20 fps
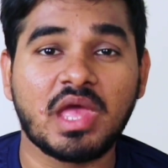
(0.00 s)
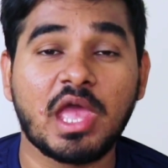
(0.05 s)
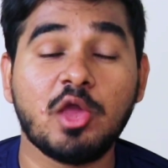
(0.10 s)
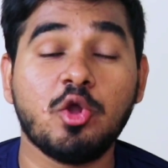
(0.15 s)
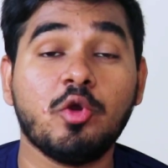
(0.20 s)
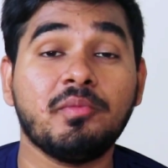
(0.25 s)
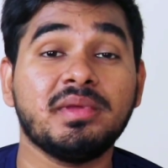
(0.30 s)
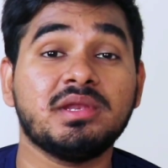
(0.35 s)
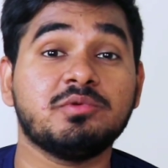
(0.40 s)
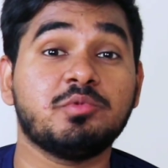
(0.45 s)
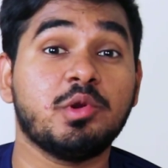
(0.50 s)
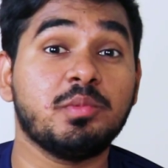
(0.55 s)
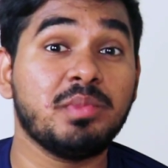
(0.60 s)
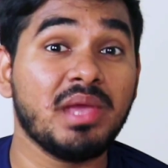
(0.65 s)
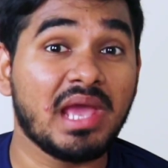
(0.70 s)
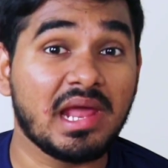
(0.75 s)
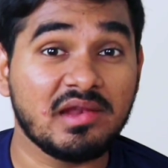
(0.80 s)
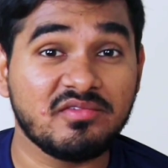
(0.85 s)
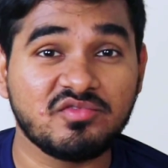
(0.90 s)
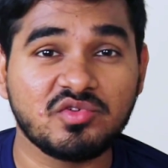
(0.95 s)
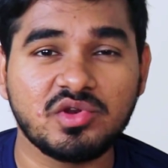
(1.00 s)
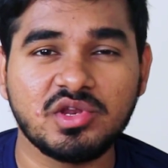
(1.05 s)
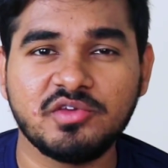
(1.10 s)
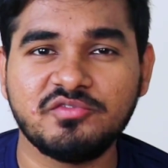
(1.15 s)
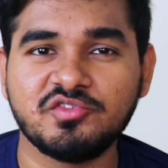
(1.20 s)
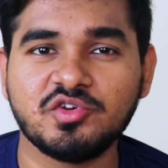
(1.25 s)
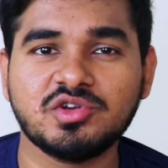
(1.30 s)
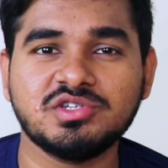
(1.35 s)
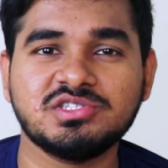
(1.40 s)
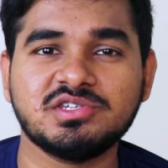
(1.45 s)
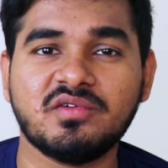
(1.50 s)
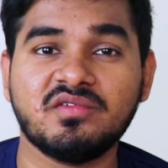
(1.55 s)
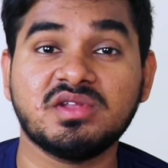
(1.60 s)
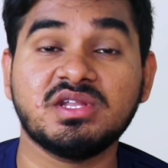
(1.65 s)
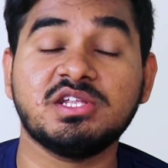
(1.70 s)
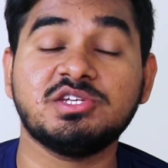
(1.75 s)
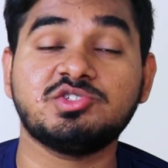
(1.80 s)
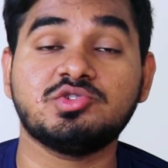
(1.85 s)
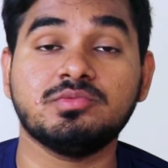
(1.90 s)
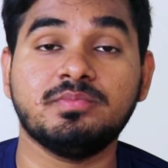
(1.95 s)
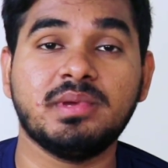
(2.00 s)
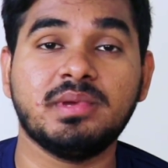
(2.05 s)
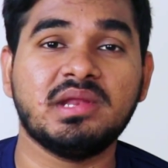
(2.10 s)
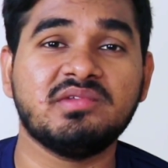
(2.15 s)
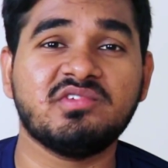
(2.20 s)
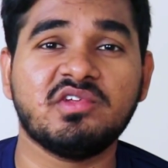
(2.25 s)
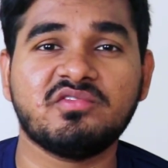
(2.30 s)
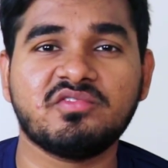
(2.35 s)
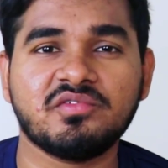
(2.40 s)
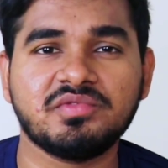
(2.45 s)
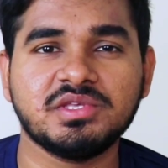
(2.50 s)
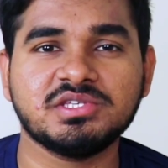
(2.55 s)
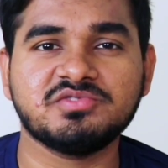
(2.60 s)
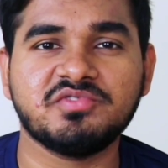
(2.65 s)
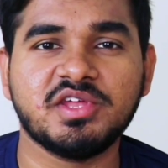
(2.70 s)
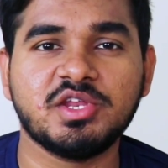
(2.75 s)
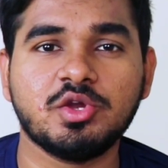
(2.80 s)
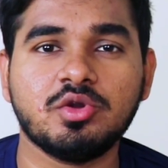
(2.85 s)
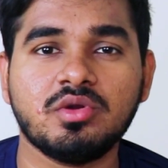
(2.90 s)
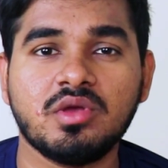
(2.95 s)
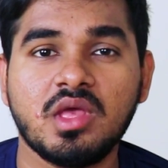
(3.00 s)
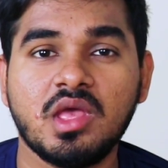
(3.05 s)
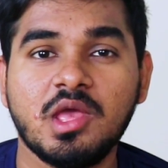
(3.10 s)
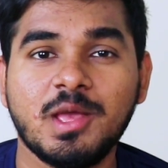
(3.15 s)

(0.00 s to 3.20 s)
i hope it would be helpful if you want someone else to benefit from this video